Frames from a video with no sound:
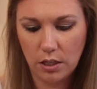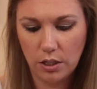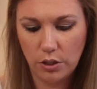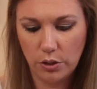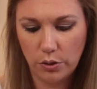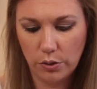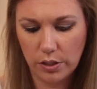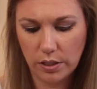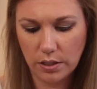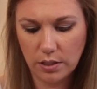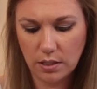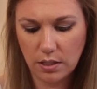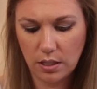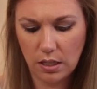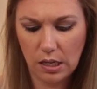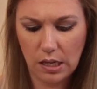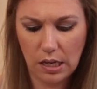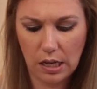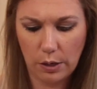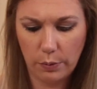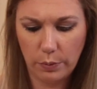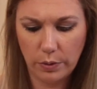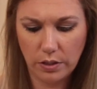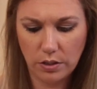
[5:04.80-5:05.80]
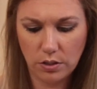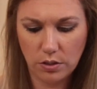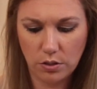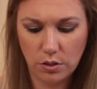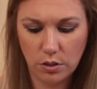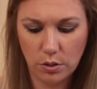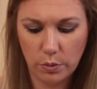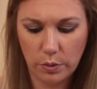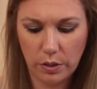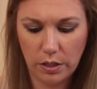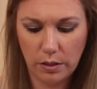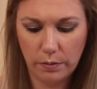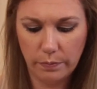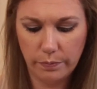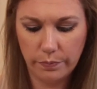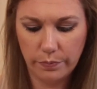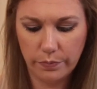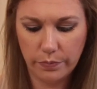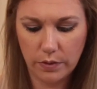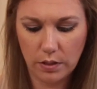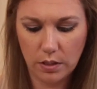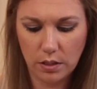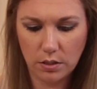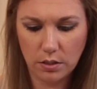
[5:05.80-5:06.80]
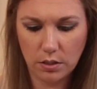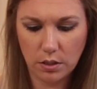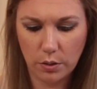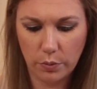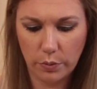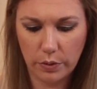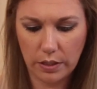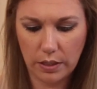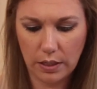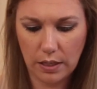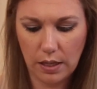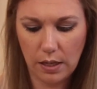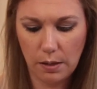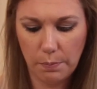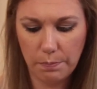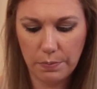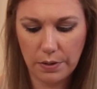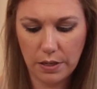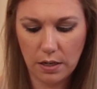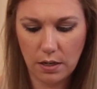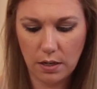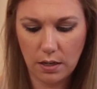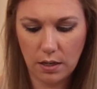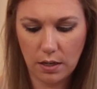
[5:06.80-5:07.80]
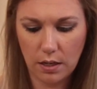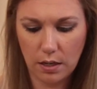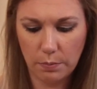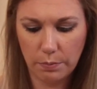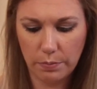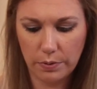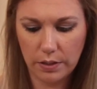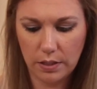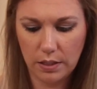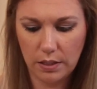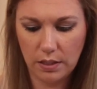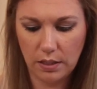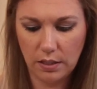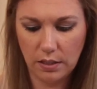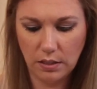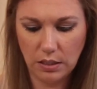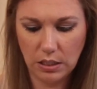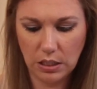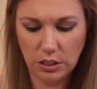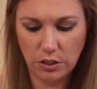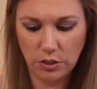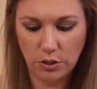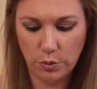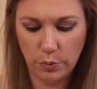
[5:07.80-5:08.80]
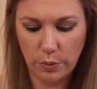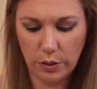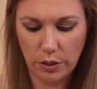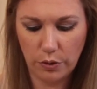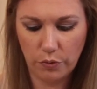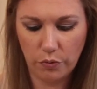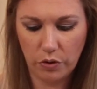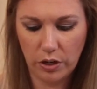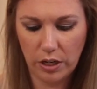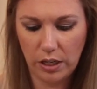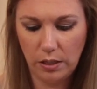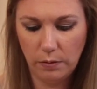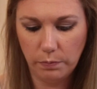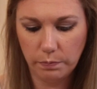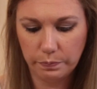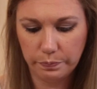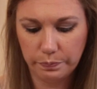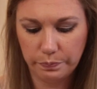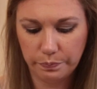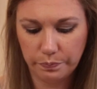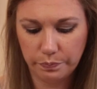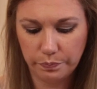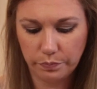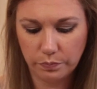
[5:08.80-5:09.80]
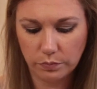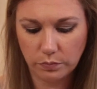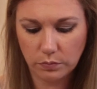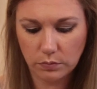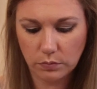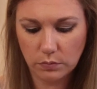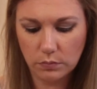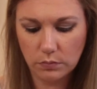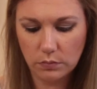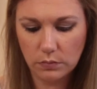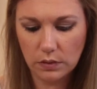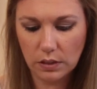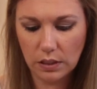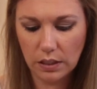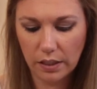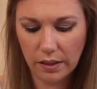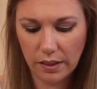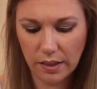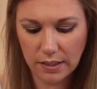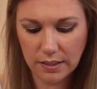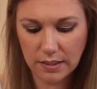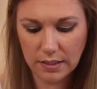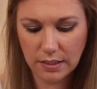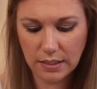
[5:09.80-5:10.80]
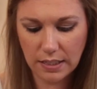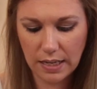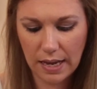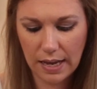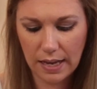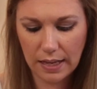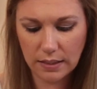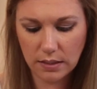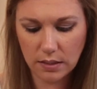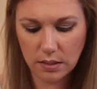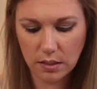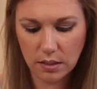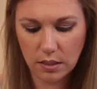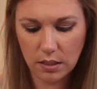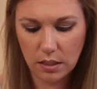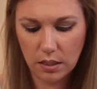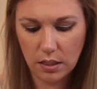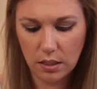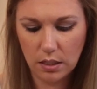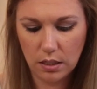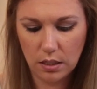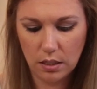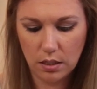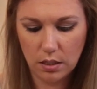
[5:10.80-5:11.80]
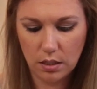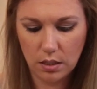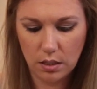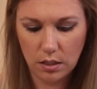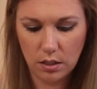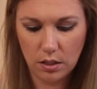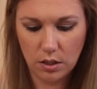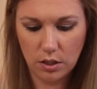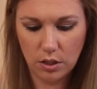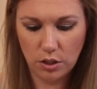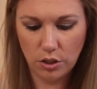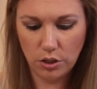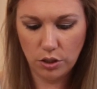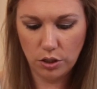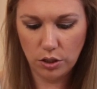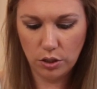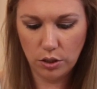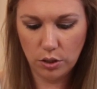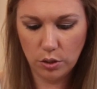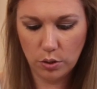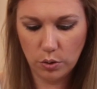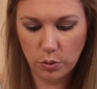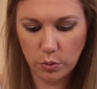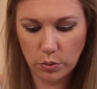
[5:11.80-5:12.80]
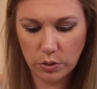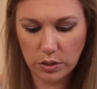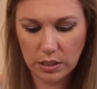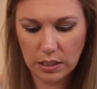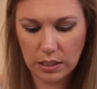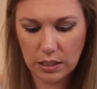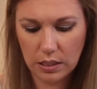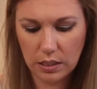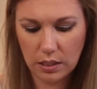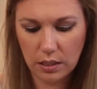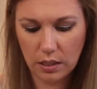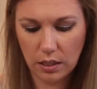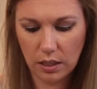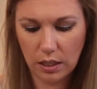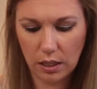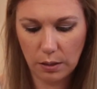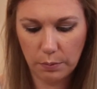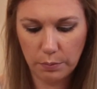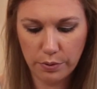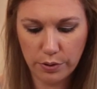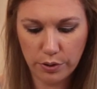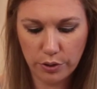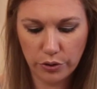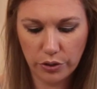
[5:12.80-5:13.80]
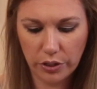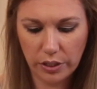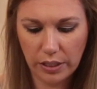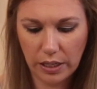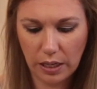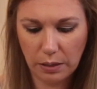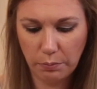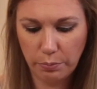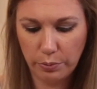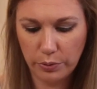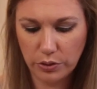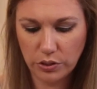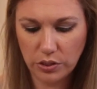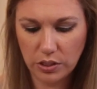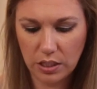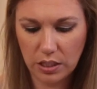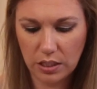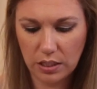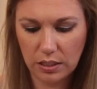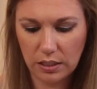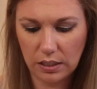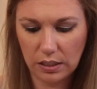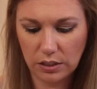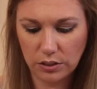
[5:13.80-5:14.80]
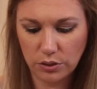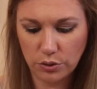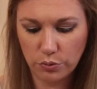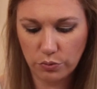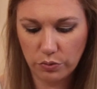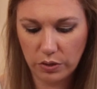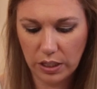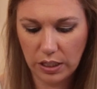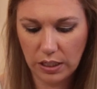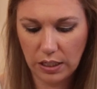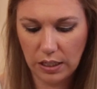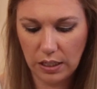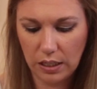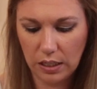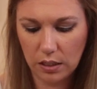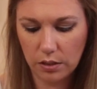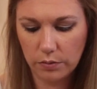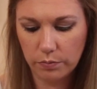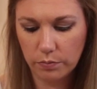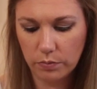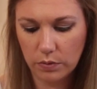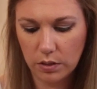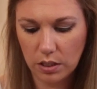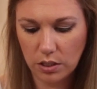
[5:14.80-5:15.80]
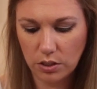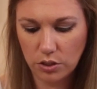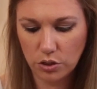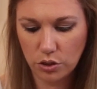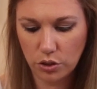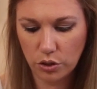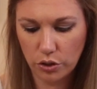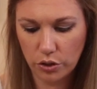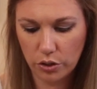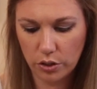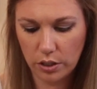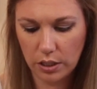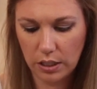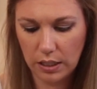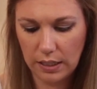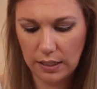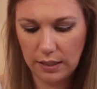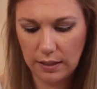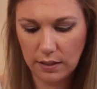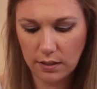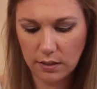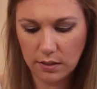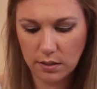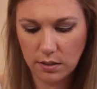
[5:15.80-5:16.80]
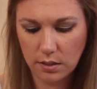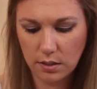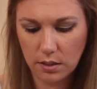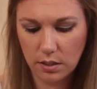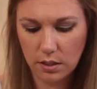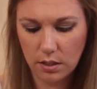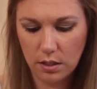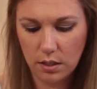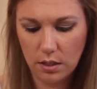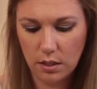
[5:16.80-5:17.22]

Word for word: And you can see how it's doing. It's going up and up. It is doing great. The stats, the news, 39% um, analyst rating, its earnings,